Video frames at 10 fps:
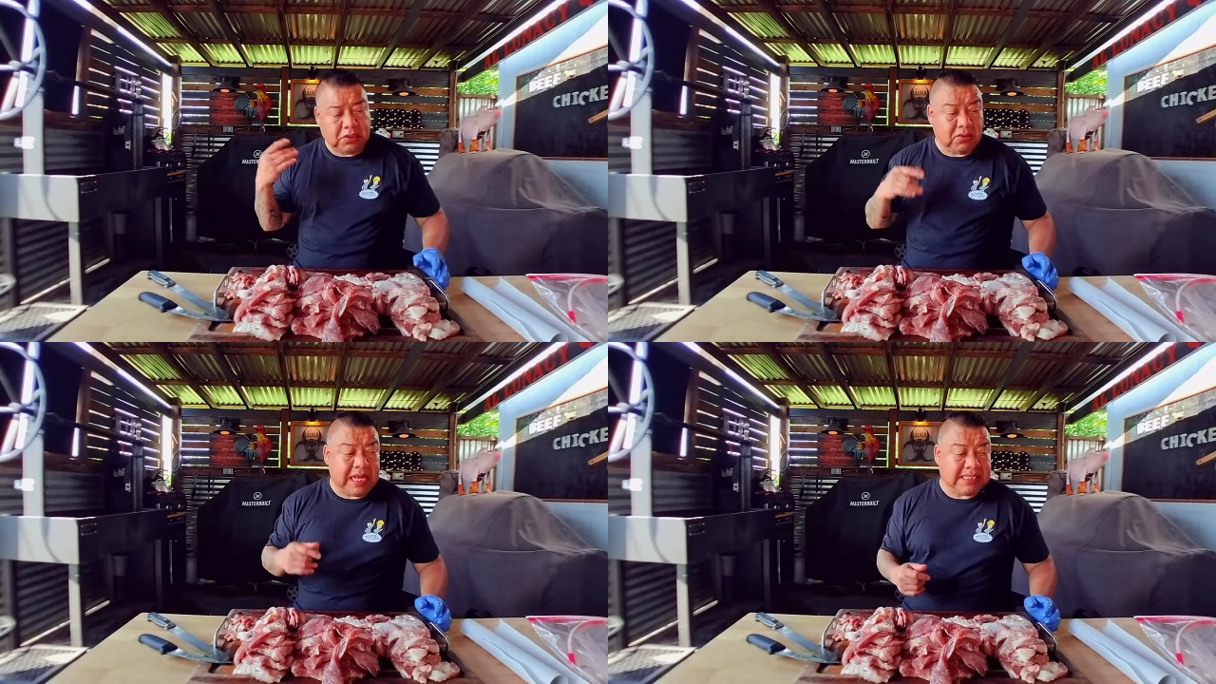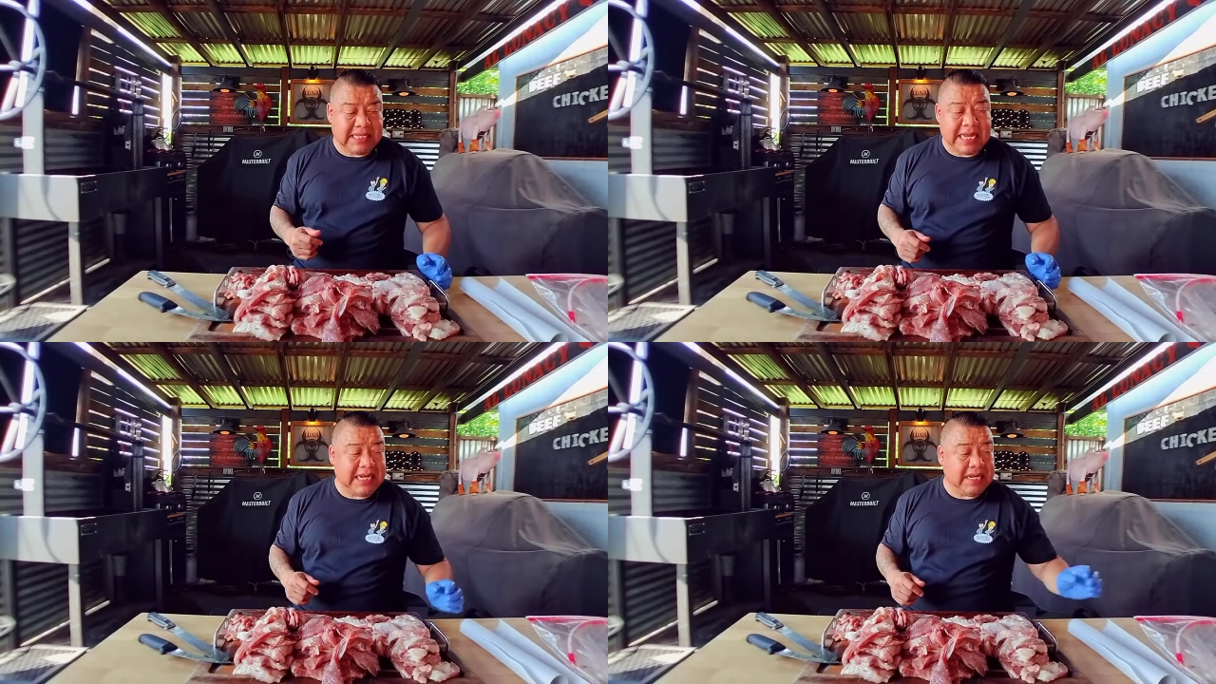So that's
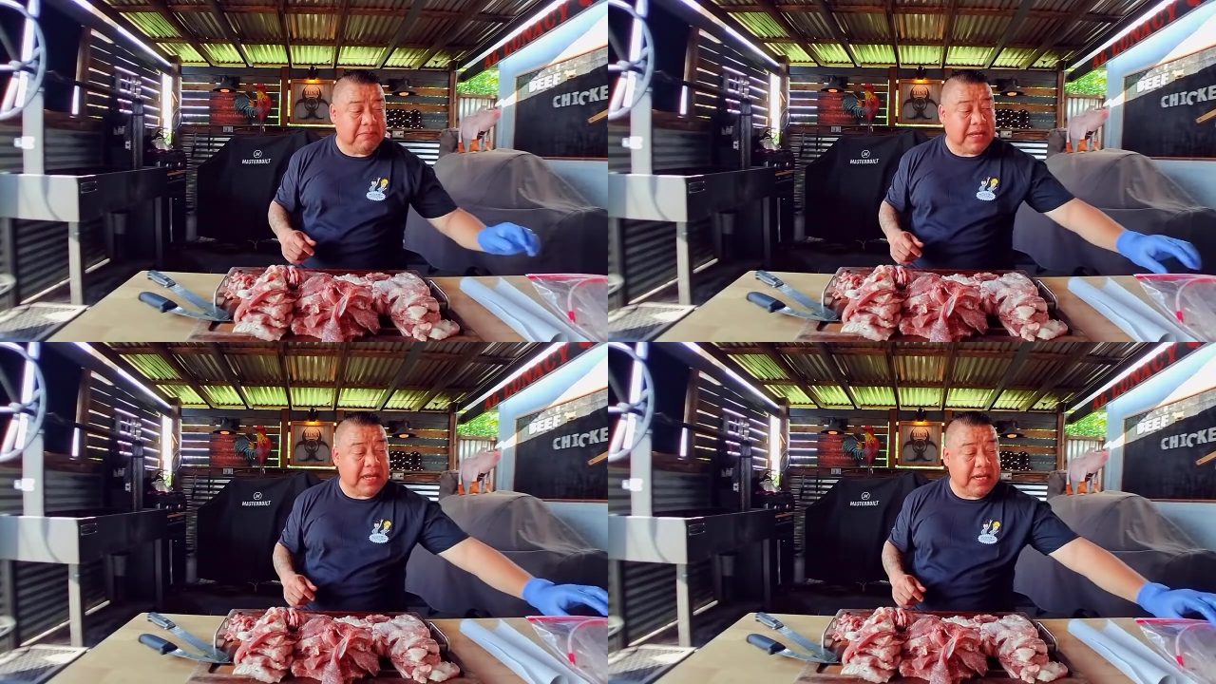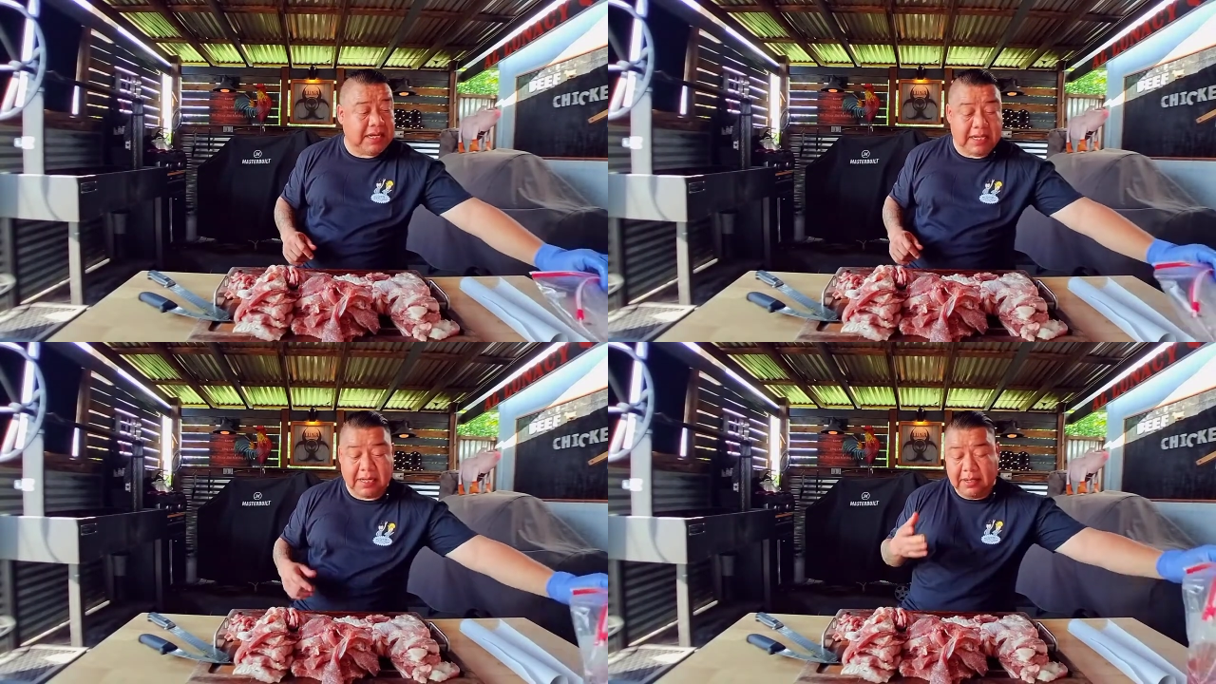the idea
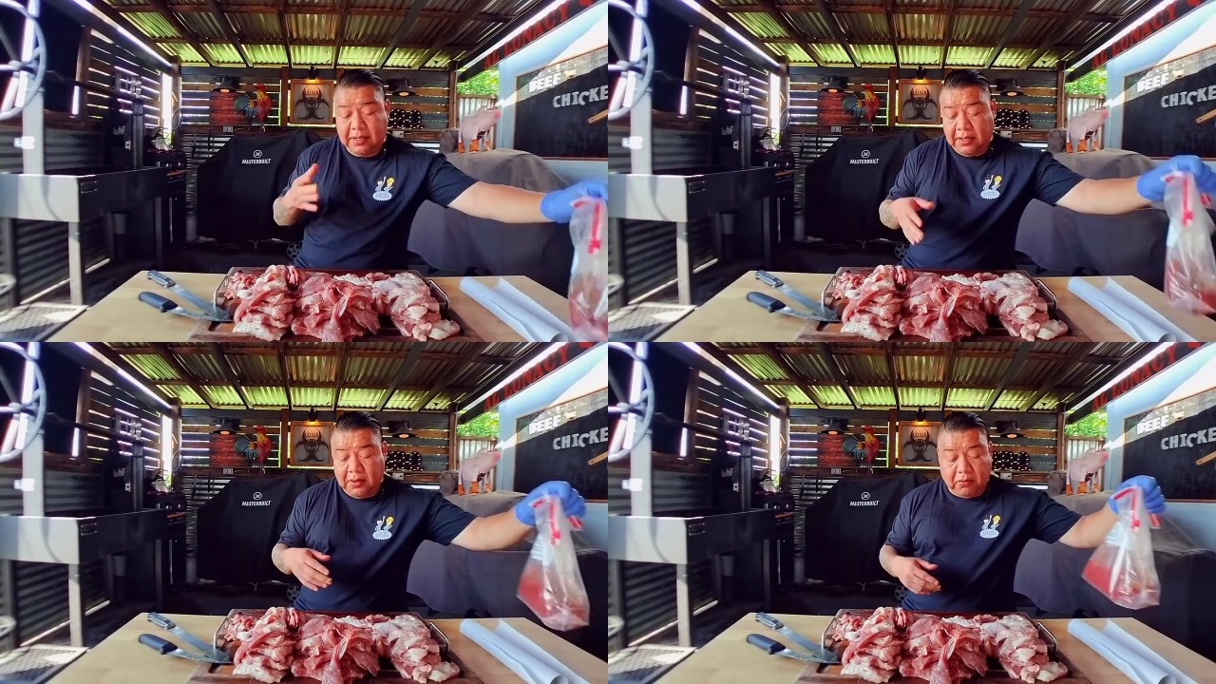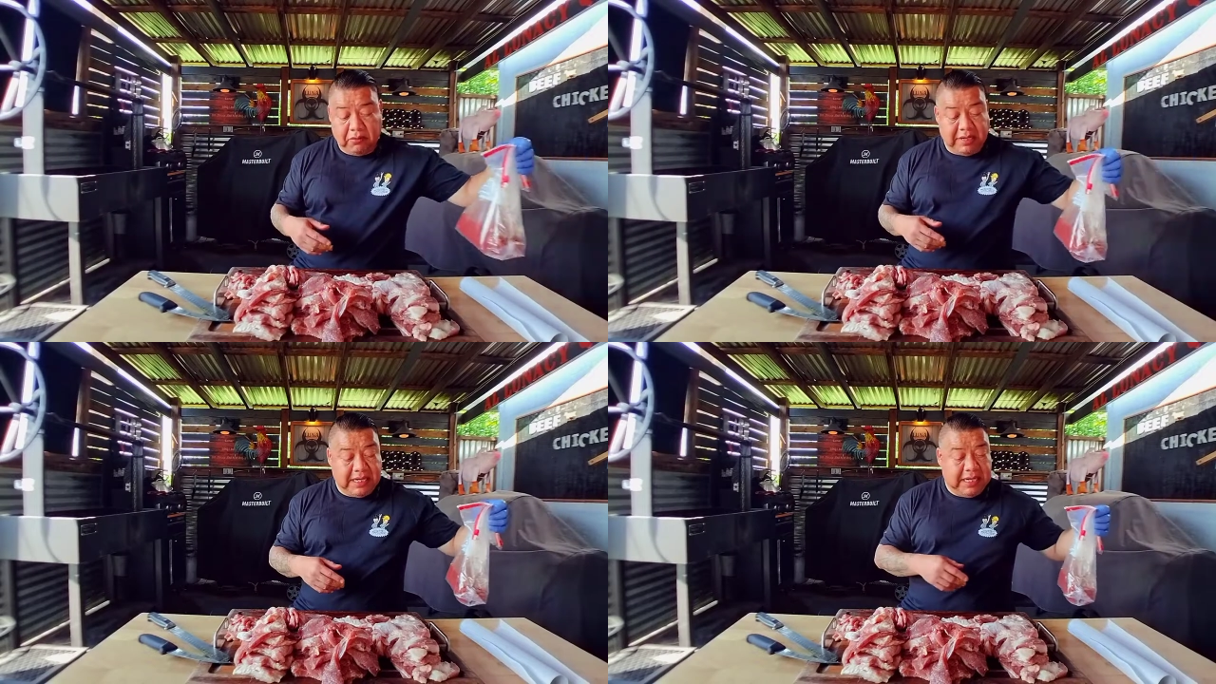behind uh,
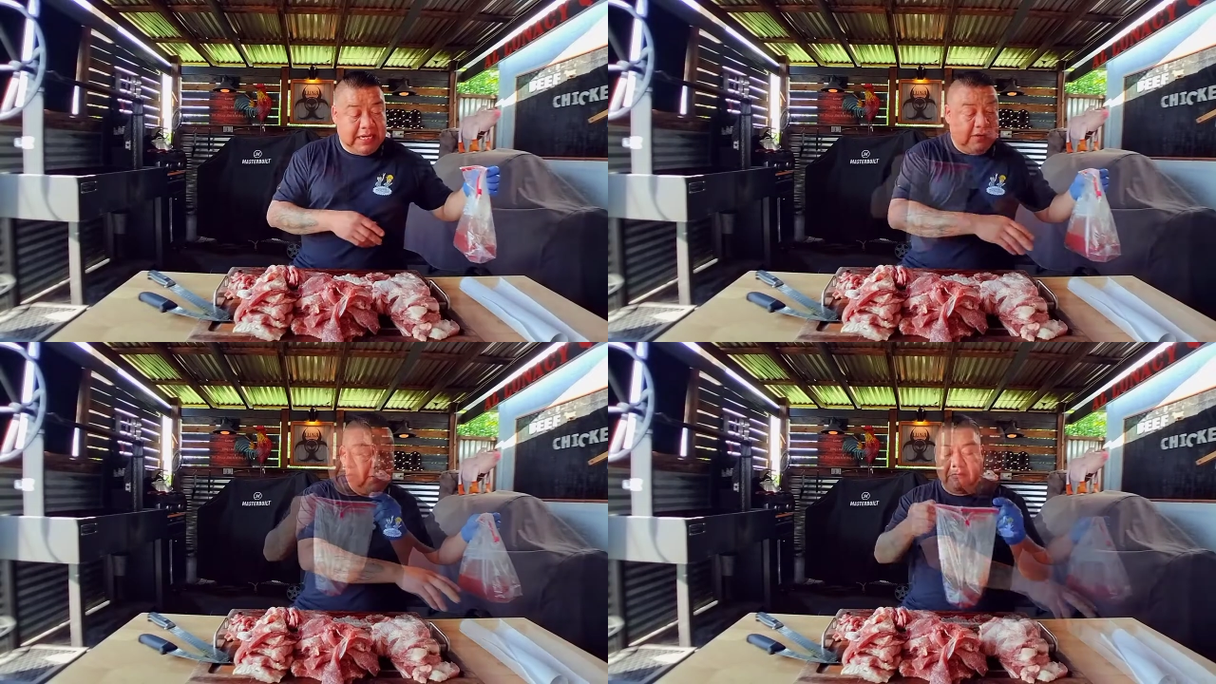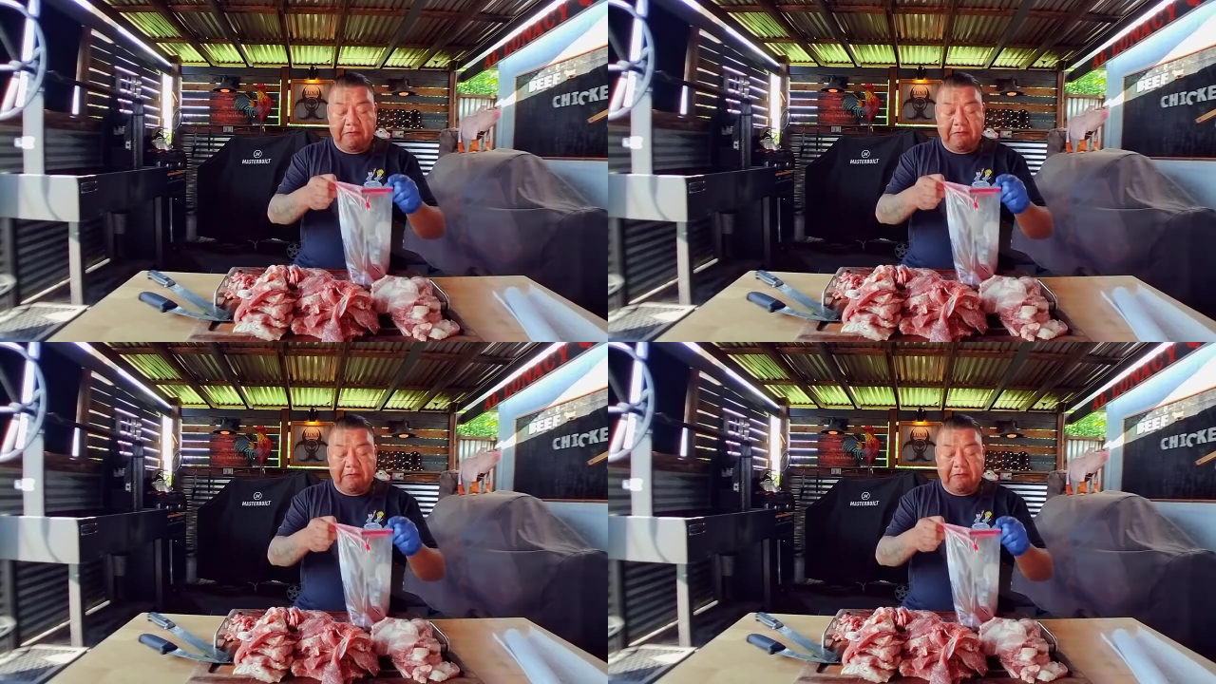what we did here.